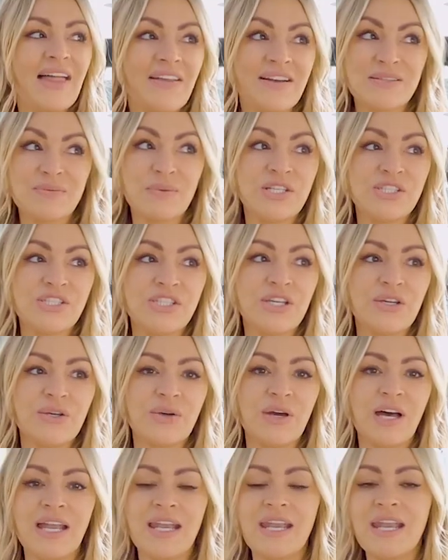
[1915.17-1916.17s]
and that's what I
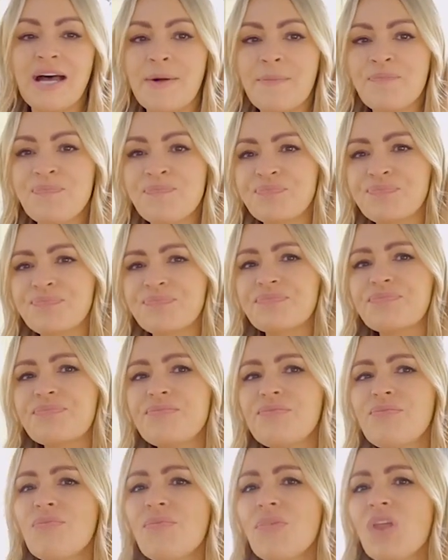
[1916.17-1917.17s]
do. And um,
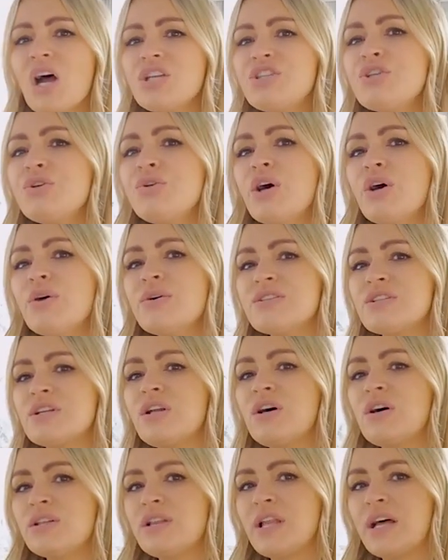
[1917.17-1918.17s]
I do
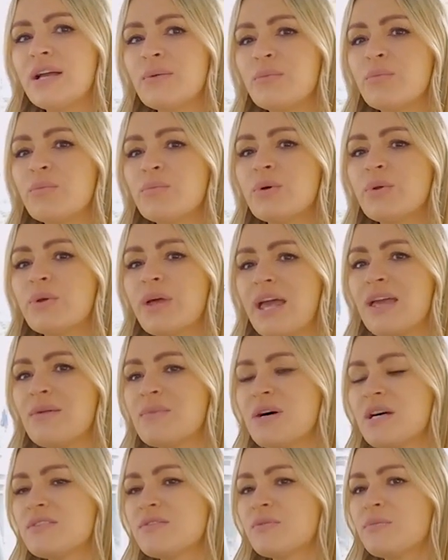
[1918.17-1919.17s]
notice a lot. Like we'll get
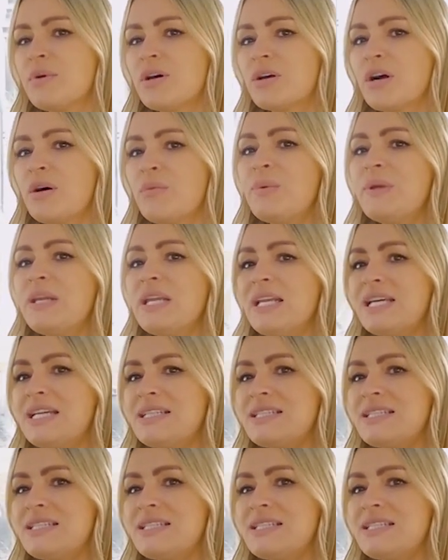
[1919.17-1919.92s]
emails from our company